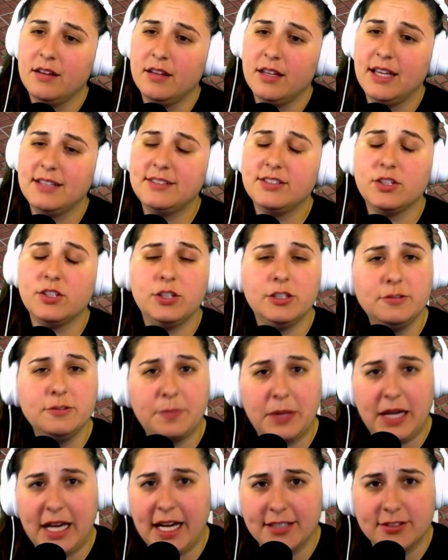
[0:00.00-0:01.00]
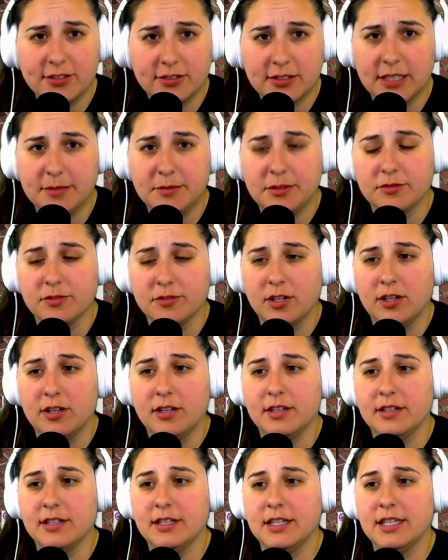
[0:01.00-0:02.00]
It's a cute pack, don't get me wrong,